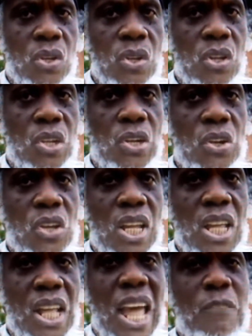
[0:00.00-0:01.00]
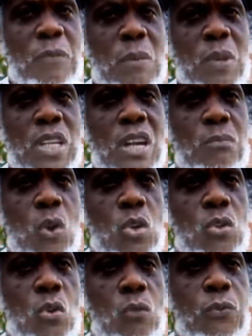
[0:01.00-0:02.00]
You know, because people hear about
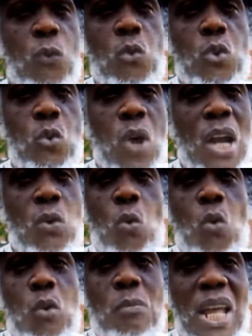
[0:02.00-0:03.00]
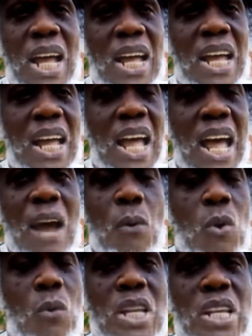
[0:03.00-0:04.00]
voodoo and obia, and
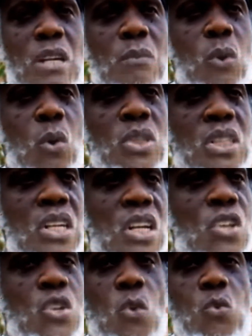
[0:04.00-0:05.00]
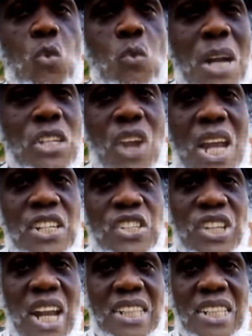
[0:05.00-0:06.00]
when we hear about Yoruba
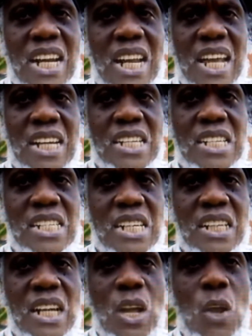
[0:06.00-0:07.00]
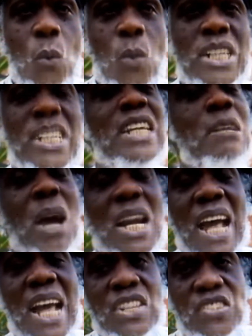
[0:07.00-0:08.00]
traditions and all these things, we
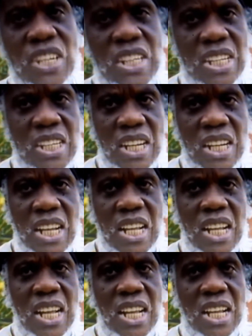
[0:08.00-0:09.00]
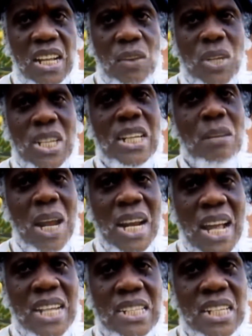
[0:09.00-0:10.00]
demonize it. We
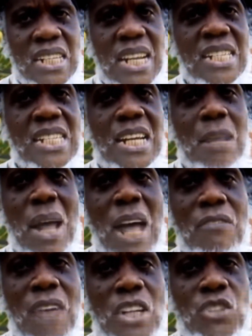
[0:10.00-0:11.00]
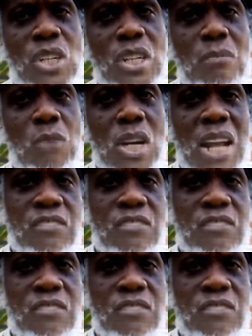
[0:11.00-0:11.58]
demonize it. Yet still them have their drink the blood of